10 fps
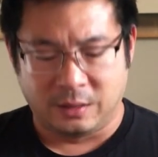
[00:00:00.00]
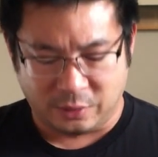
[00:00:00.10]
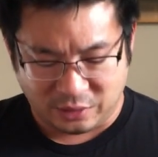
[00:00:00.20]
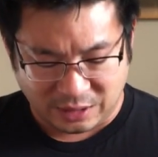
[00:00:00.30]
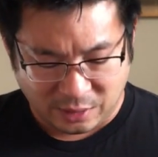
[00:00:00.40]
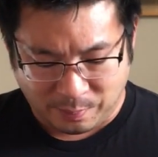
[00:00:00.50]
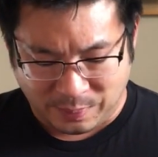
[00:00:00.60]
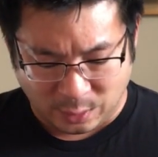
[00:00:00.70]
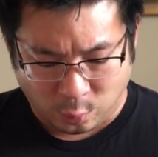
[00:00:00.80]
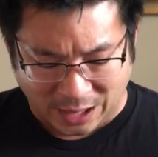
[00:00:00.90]
There's another
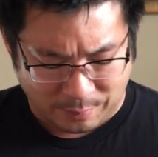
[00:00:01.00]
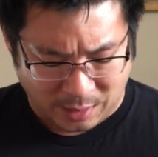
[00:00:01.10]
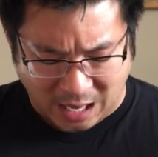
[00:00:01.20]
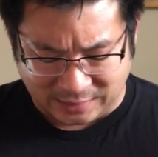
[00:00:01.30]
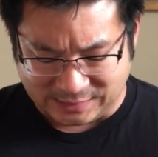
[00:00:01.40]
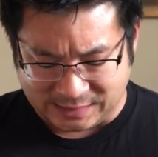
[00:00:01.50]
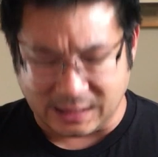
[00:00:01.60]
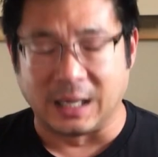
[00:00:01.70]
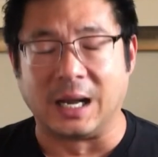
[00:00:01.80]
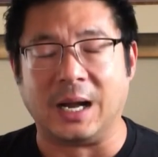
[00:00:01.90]
big white box
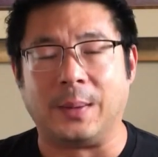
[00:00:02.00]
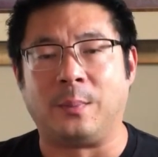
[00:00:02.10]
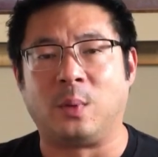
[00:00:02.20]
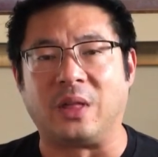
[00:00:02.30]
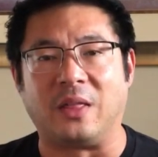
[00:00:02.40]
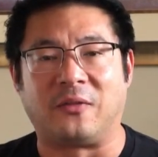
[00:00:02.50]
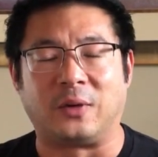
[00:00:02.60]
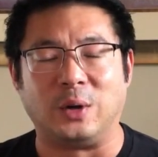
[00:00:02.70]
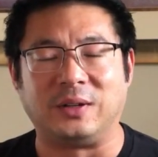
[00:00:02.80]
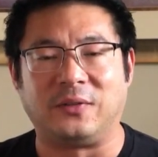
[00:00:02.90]
with all the
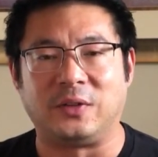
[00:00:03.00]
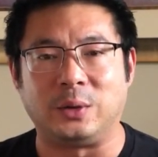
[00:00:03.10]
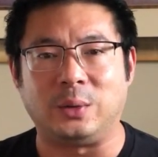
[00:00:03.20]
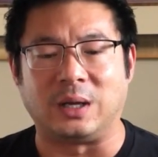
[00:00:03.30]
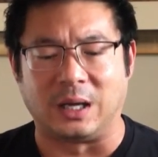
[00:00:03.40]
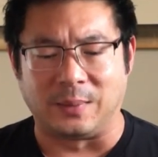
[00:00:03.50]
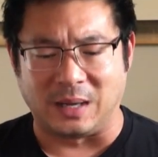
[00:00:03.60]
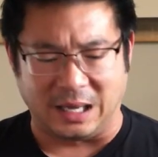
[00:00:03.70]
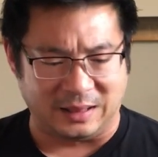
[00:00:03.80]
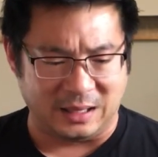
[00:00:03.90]
frozen food.
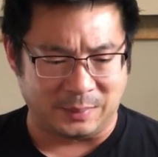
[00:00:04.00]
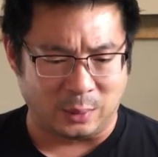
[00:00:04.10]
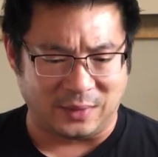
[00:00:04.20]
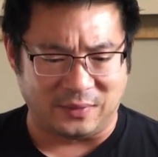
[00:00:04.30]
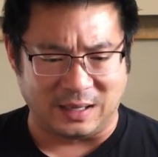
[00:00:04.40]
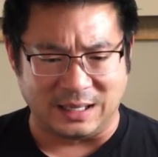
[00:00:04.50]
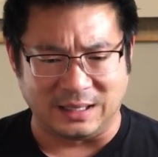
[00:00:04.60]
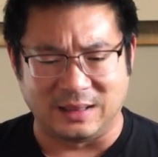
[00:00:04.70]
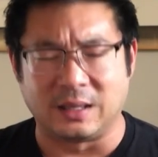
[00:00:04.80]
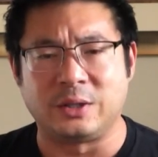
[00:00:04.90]
I think my wife and I
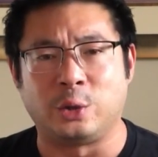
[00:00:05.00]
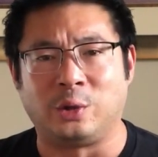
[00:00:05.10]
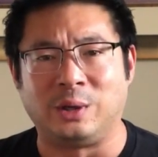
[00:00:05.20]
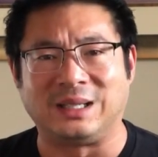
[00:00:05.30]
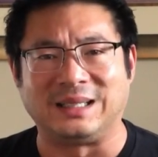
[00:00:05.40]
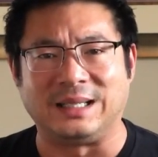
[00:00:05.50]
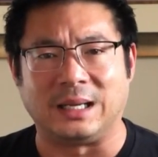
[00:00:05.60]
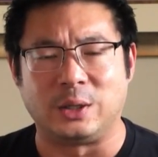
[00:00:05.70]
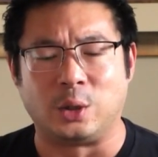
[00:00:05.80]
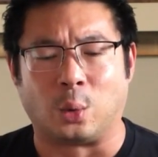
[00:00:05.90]
did the
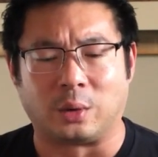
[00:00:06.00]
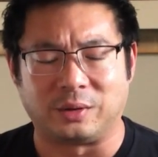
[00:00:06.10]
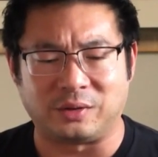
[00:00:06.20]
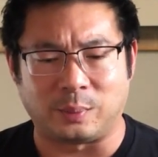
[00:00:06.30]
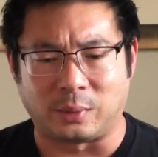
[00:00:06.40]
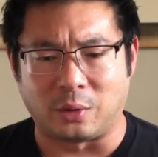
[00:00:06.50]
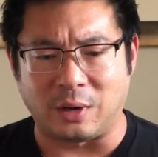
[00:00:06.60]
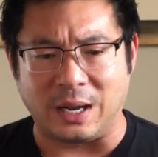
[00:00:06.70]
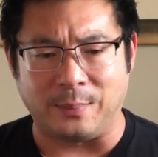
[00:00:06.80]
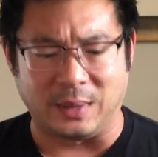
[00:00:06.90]
Uniquely Yours
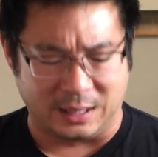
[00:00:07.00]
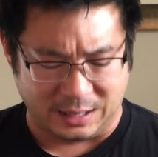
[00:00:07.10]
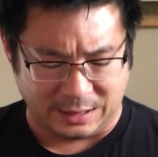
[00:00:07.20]
program.